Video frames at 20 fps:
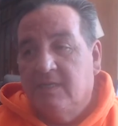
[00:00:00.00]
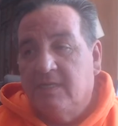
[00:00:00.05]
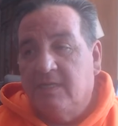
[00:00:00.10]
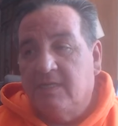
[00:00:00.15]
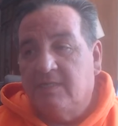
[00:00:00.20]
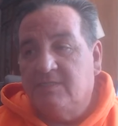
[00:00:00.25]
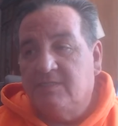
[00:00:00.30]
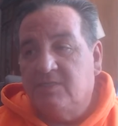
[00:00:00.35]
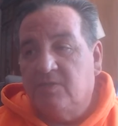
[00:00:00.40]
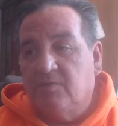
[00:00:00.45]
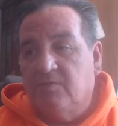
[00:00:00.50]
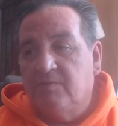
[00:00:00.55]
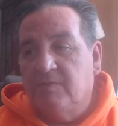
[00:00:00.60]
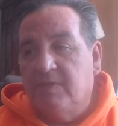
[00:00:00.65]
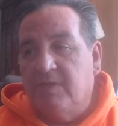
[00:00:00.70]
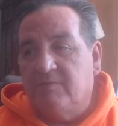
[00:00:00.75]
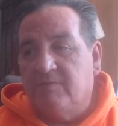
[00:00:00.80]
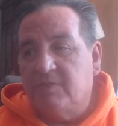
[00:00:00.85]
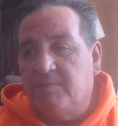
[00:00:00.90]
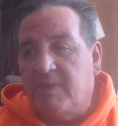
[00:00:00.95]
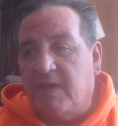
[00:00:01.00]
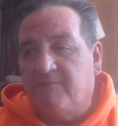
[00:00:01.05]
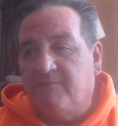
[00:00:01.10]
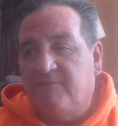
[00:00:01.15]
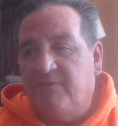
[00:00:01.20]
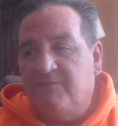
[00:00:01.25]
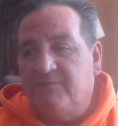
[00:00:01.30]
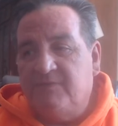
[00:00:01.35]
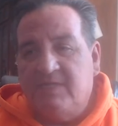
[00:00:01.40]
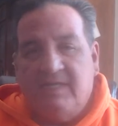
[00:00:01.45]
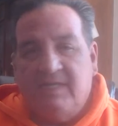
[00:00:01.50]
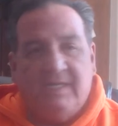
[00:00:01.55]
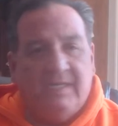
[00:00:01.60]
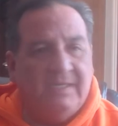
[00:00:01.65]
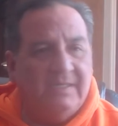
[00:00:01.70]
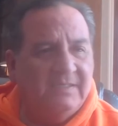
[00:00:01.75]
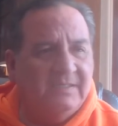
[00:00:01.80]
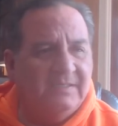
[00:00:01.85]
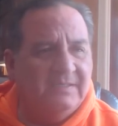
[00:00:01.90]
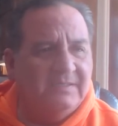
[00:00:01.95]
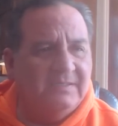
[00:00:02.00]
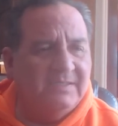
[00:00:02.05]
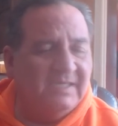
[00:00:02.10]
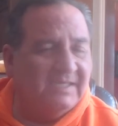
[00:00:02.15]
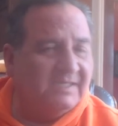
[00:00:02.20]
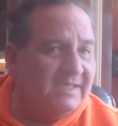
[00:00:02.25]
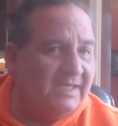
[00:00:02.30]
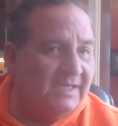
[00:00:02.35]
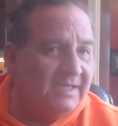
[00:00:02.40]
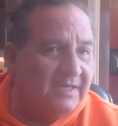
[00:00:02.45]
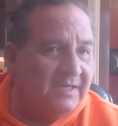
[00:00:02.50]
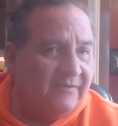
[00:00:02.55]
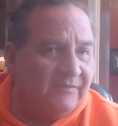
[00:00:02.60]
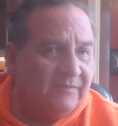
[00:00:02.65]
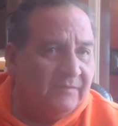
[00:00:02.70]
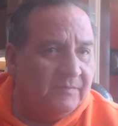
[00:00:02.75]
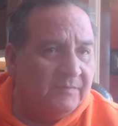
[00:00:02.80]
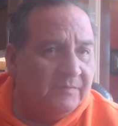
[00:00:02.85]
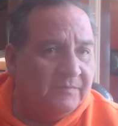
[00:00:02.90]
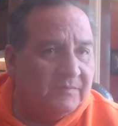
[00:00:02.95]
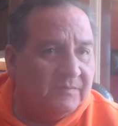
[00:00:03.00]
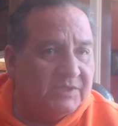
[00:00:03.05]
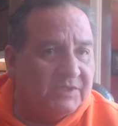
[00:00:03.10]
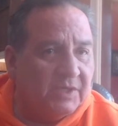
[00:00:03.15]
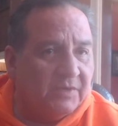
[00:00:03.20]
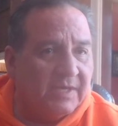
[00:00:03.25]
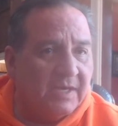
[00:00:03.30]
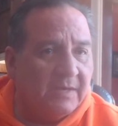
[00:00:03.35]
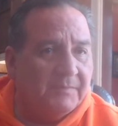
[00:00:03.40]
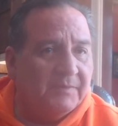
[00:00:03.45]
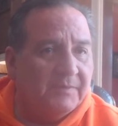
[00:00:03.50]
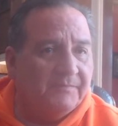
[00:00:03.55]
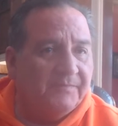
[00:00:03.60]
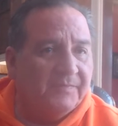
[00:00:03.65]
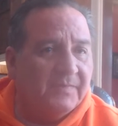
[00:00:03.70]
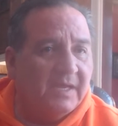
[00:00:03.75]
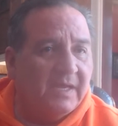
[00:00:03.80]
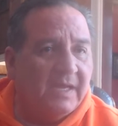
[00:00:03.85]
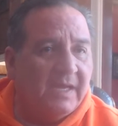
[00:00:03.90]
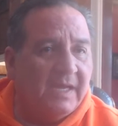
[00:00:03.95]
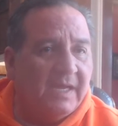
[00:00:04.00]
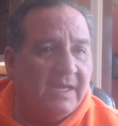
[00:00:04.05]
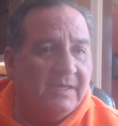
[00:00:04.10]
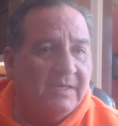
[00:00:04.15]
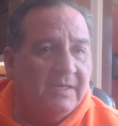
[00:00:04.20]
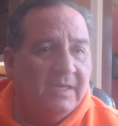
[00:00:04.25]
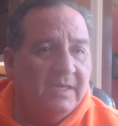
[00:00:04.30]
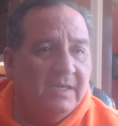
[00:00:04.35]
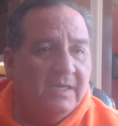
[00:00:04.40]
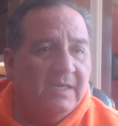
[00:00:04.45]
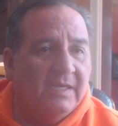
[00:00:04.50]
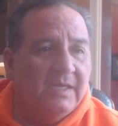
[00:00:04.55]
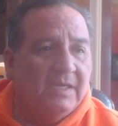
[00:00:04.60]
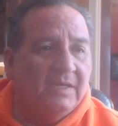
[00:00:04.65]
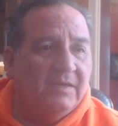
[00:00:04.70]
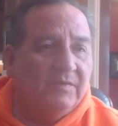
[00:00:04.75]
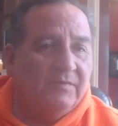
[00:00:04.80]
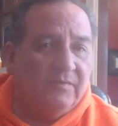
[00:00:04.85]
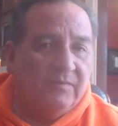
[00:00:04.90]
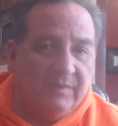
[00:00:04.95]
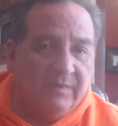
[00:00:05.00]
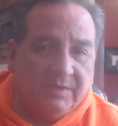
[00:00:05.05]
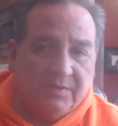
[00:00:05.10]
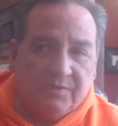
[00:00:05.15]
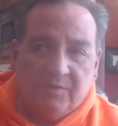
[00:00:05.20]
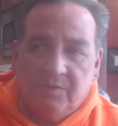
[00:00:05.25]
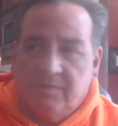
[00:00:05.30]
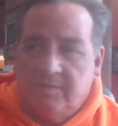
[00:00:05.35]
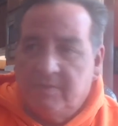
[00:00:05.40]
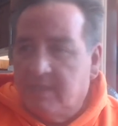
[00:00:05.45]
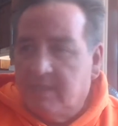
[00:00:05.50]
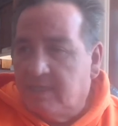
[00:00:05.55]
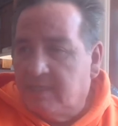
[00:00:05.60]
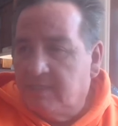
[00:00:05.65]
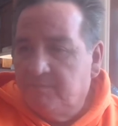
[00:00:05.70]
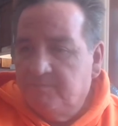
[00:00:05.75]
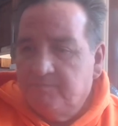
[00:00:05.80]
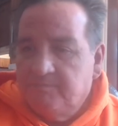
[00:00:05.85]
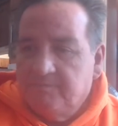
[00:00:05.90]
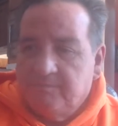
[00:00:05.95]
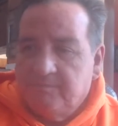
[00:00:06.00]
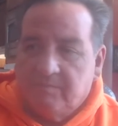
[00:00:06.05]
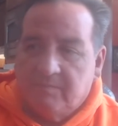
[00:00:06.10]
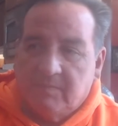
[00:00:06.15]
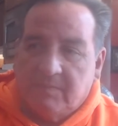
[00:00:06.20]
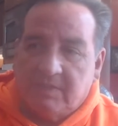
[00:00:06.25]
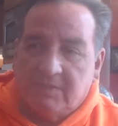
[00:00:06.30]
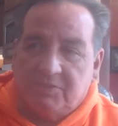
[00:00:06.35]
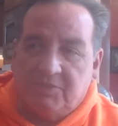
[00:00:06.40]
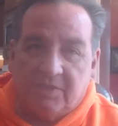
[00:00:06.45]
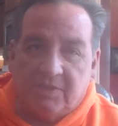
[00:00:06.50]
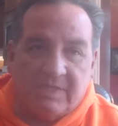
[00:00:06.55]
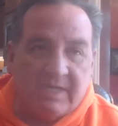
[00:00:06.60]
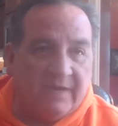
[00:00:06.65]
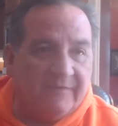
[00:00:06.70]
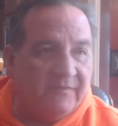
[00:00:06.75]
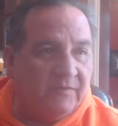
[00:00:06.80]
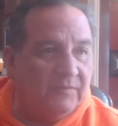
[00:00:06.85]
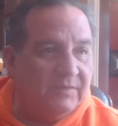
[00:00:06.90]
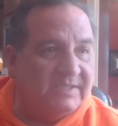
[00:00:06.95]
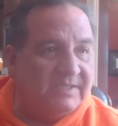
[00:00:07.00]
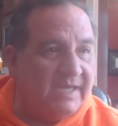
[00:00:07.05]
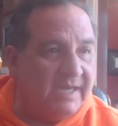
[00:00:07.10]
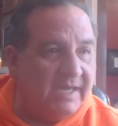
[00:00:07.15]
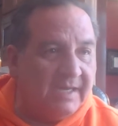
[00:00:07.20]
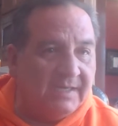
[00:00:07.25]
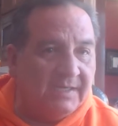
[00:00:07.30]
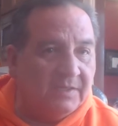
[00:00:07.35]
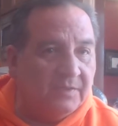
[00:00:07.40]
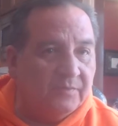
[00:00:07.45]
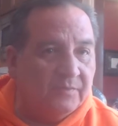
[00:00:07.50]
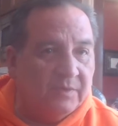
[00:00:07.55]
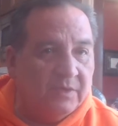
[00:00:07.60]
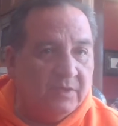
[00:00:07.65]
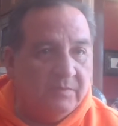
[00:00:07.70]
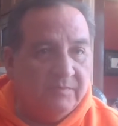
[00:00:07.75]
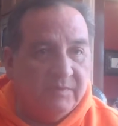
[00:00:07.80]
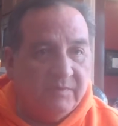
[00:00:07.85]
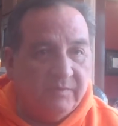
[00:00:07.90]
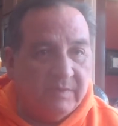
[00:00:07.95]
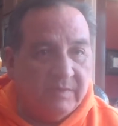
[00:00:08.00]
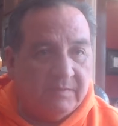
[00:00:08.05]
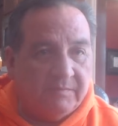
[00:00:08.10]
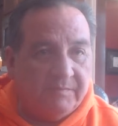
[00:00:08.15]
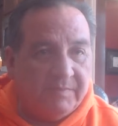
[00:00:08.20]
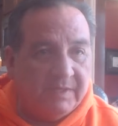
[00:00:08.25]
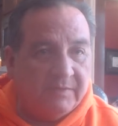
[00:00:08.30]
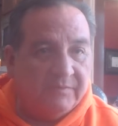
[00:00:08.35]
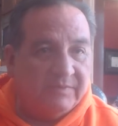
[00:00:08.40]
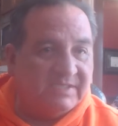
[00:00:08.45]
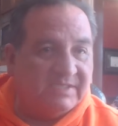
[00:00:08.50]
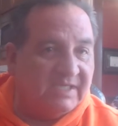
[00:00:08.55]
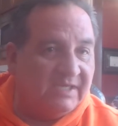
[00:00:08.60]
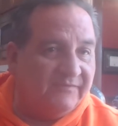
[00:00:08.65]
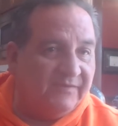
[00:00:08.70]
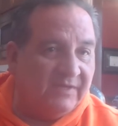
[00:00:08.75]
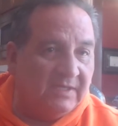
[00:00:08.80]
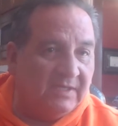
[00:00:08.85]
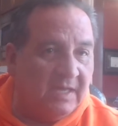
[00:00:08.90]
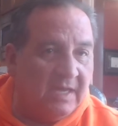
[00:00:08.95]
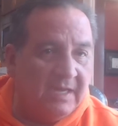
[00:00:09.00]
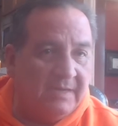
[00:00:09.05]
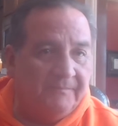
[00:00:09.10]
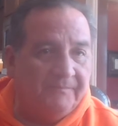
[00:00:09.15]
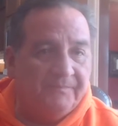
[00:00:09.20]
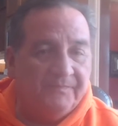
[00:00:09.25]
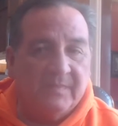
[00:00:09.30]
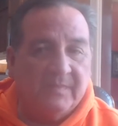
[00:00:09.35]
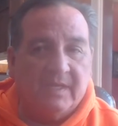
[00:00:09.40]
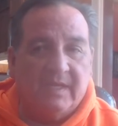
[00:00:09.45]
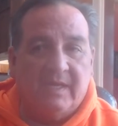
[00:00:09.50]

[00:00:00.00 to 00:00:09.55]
And so there was about 15, 16 of them showed up and went through, and they shook everyone's hand in the room. We had big receiving lines.